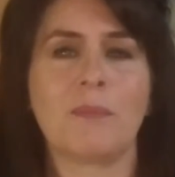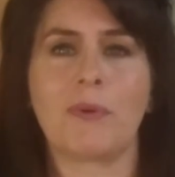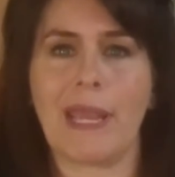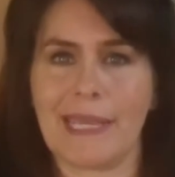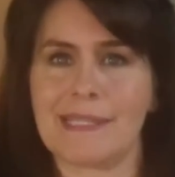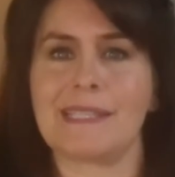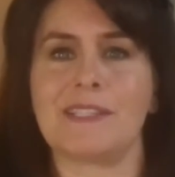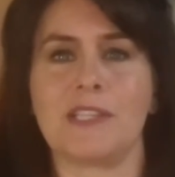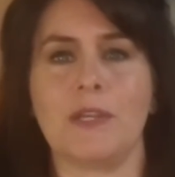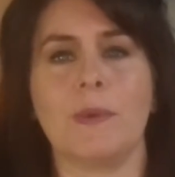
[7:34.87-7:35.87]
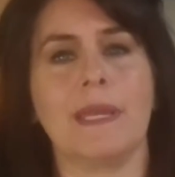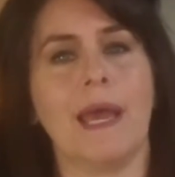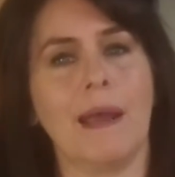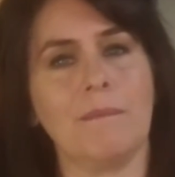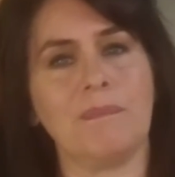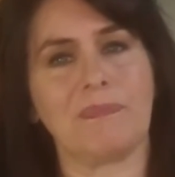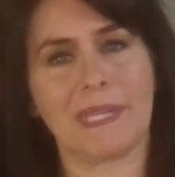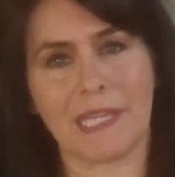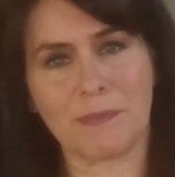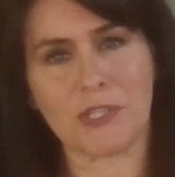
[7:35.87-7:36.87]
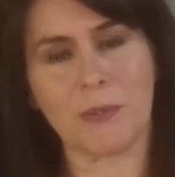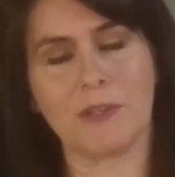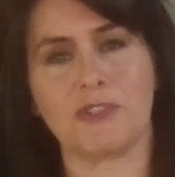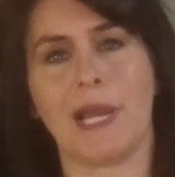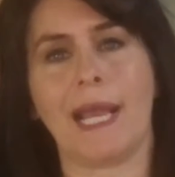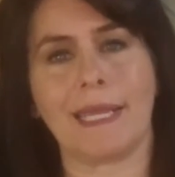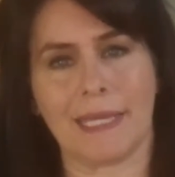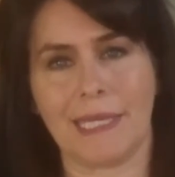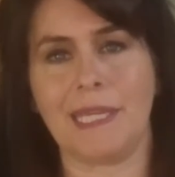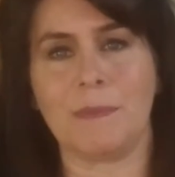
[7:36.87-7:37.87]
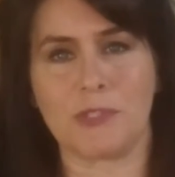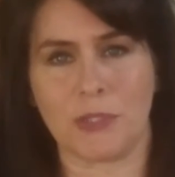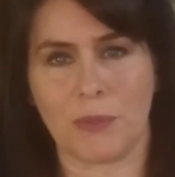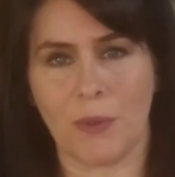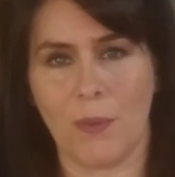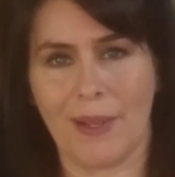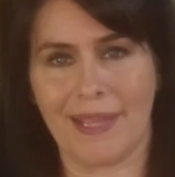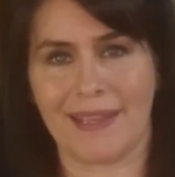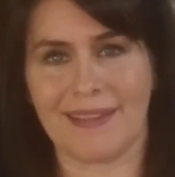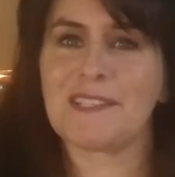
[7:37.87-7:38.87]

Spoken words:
praises you and keeps you on track and keeps you going.